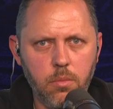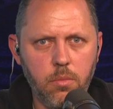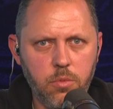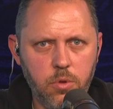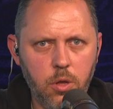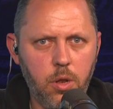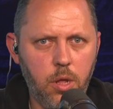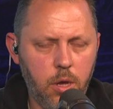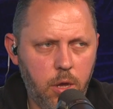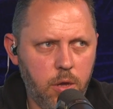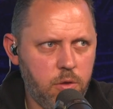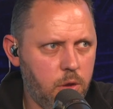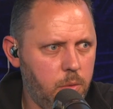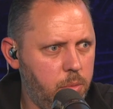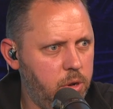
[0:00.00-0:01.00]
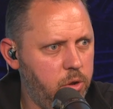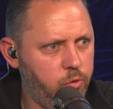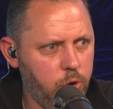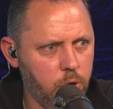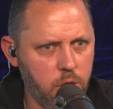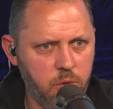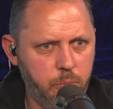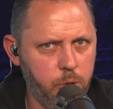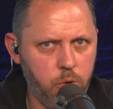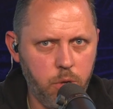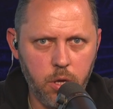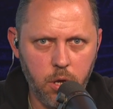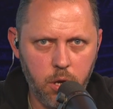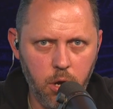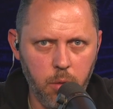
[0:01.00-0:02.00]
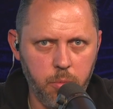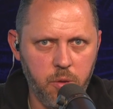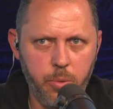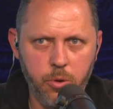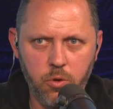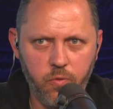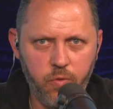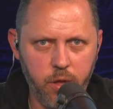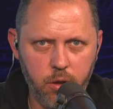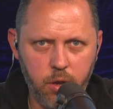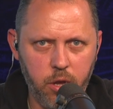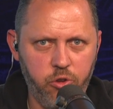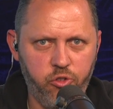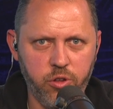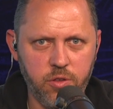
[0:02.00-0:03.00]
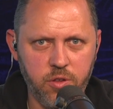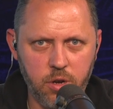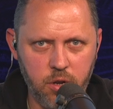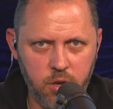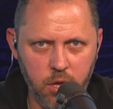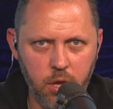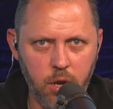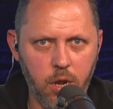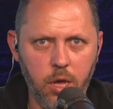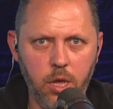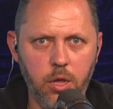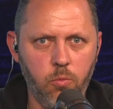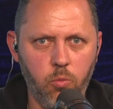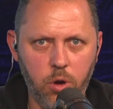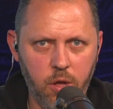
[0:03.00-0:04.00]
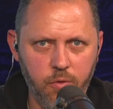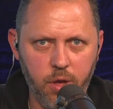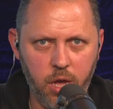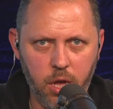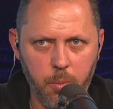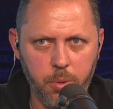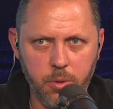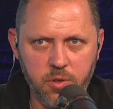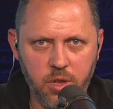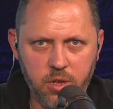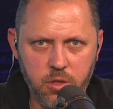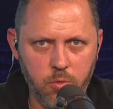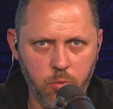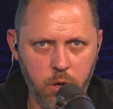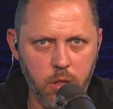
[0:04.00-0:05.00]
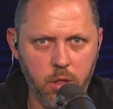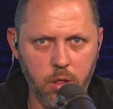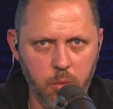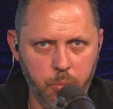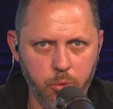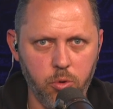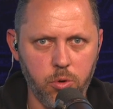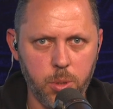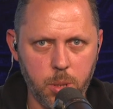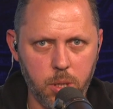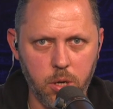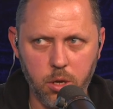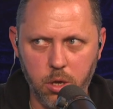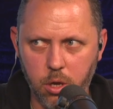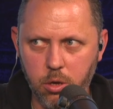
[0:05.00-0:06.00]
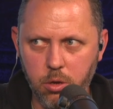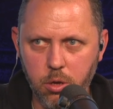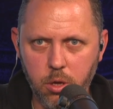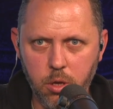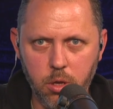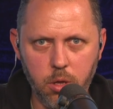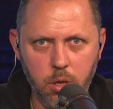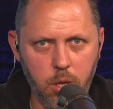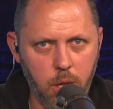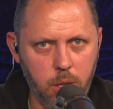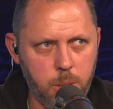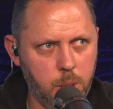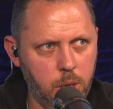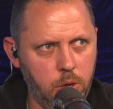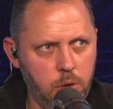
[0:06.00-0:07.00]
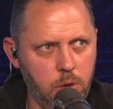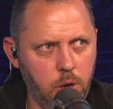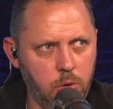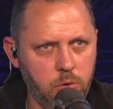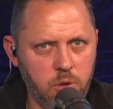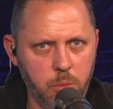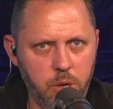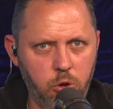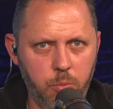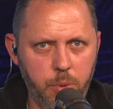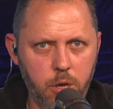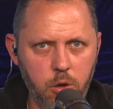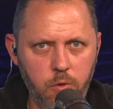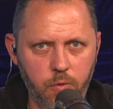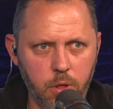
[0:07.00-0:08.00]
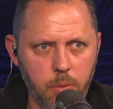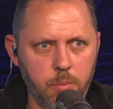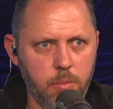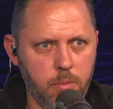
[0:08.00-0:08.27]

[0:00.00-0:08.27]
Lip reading: So in that case, Company's right. It's building a club, it's building foundations and a DNA, and whatever happens, that's the way that the board is going to go. And so ultimately it'll be good for them.